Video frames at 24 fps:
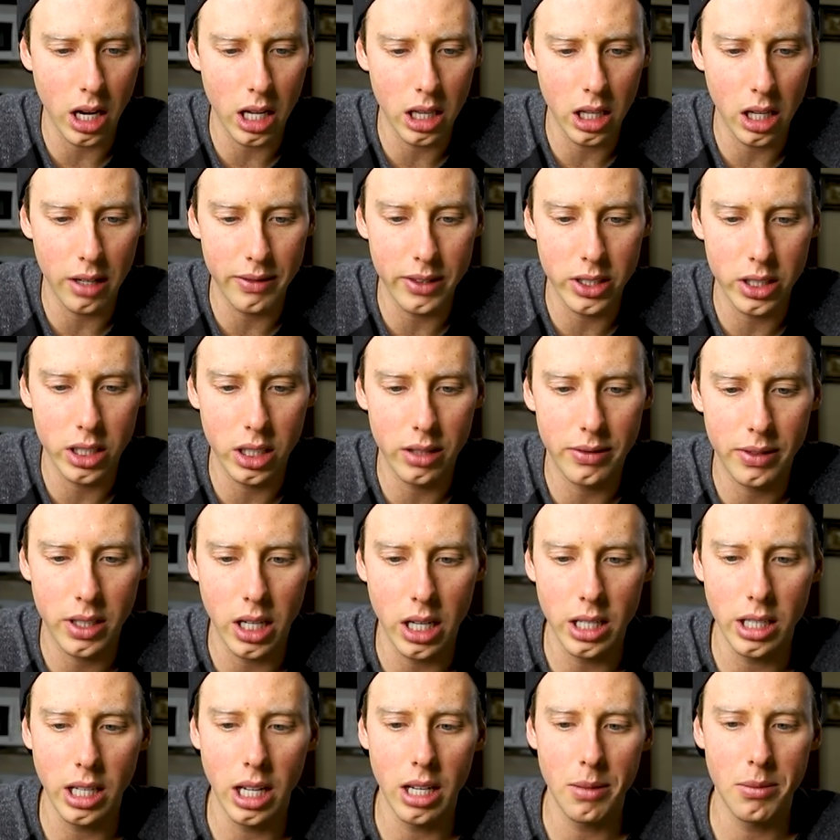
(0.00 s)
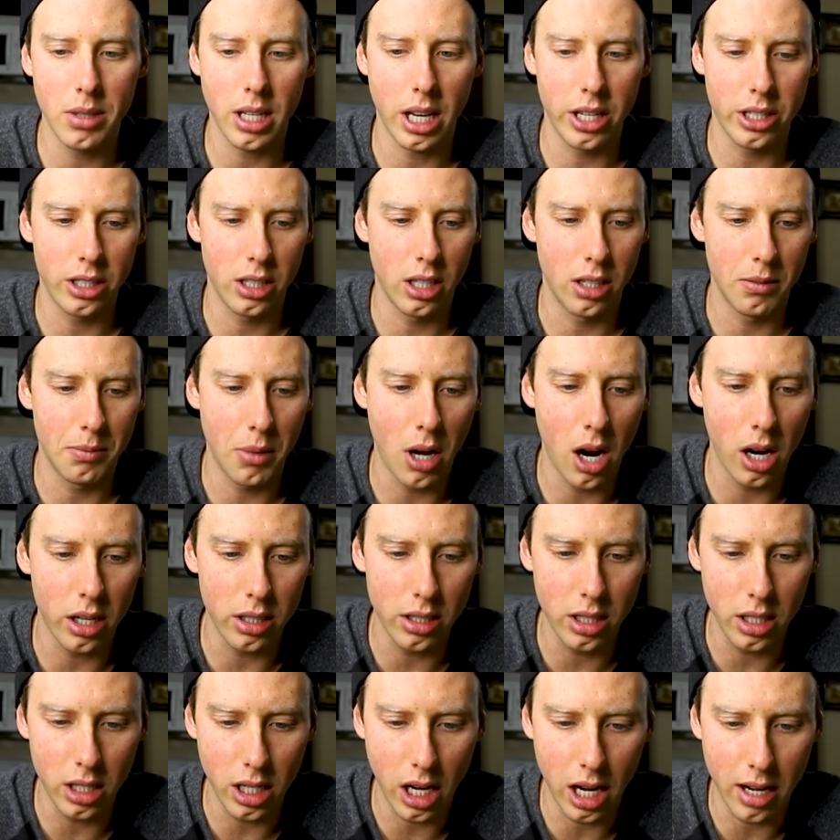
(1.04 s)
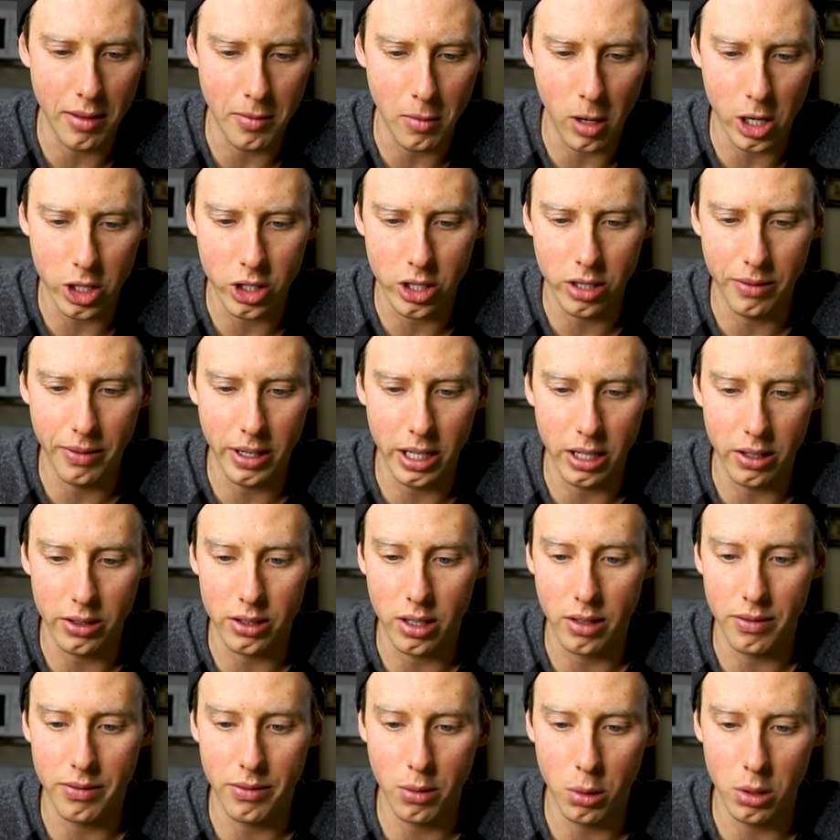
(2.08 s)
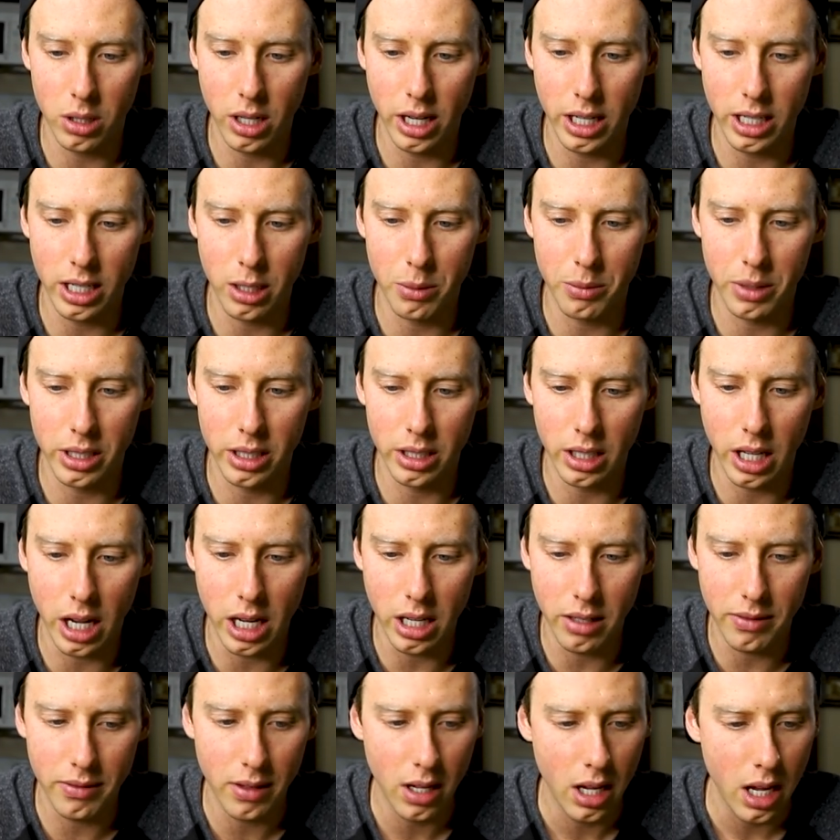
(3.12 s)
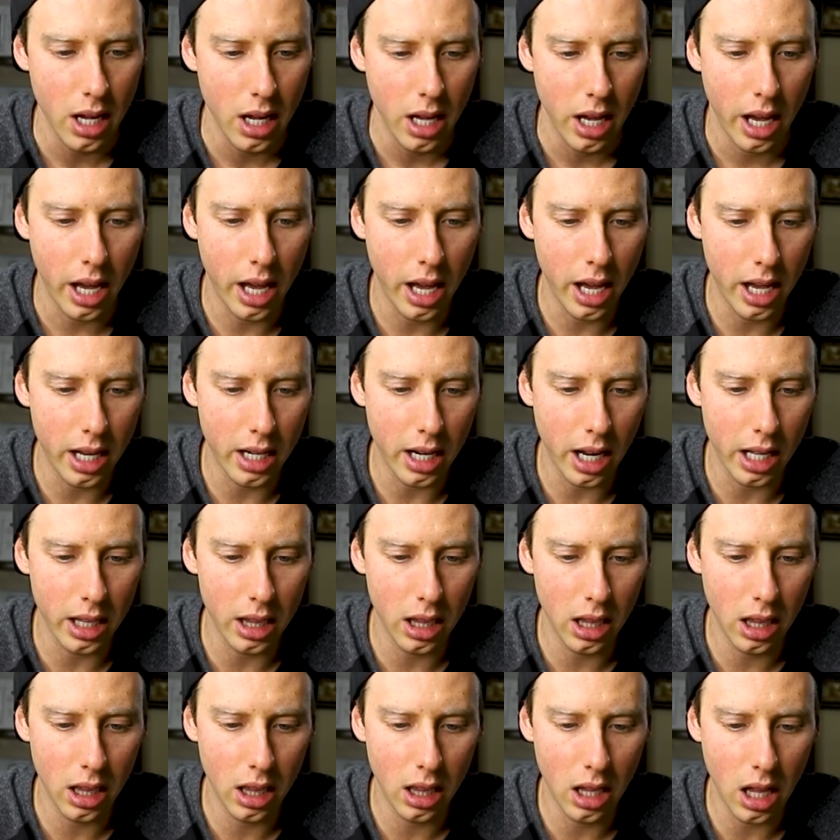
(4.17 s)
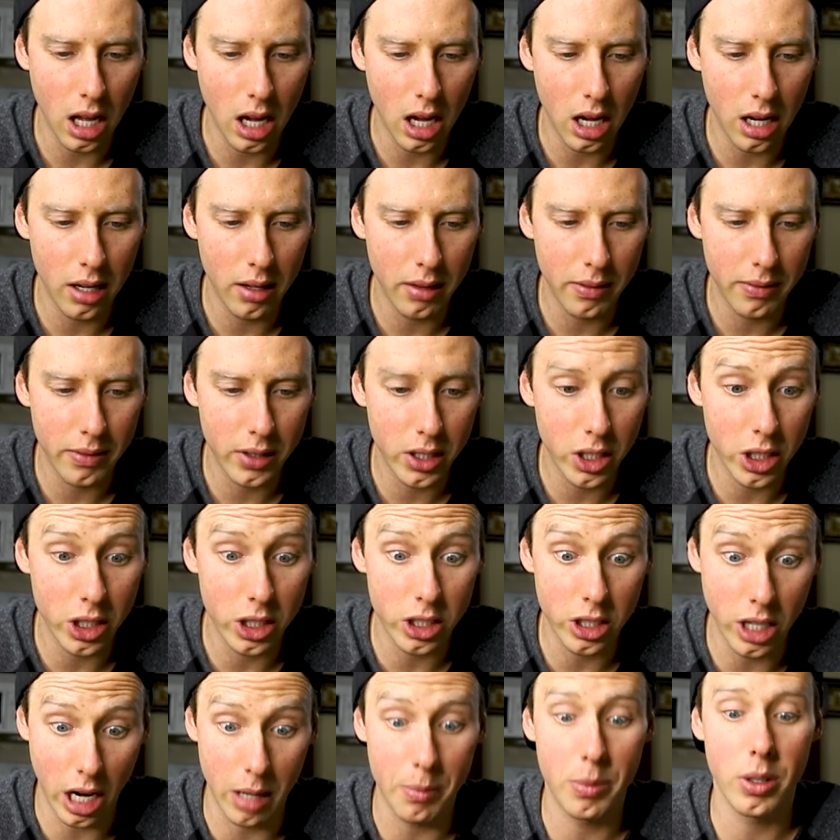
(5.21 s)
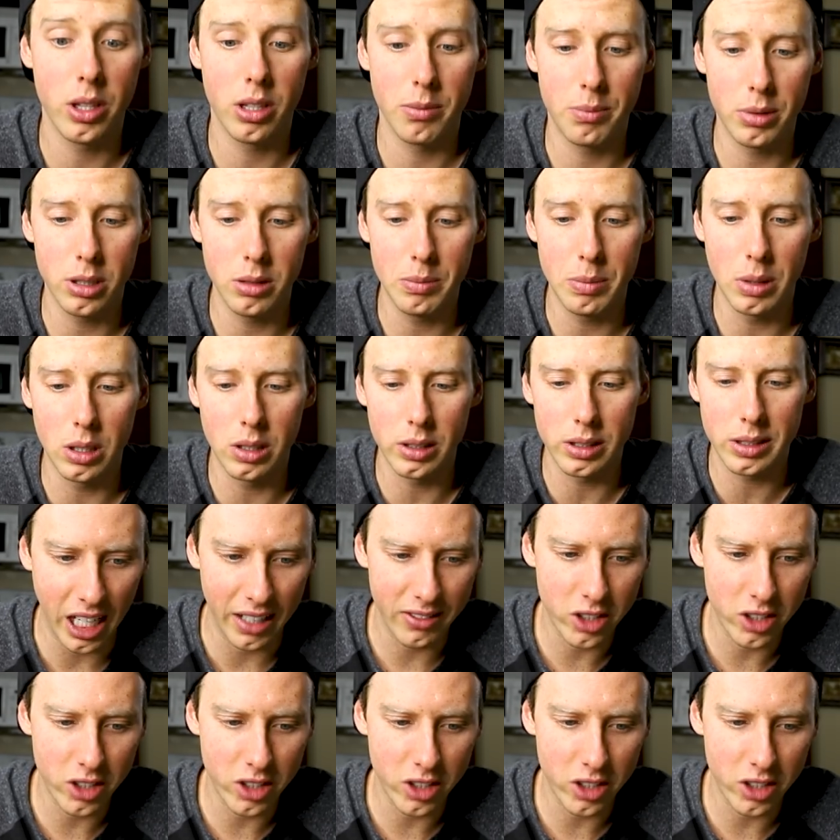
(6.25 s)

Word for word: I love your Nerf gun games and your unboxing. I've watched your videos on Fortnite in real life, and I love your sniper, the Blue Bolt.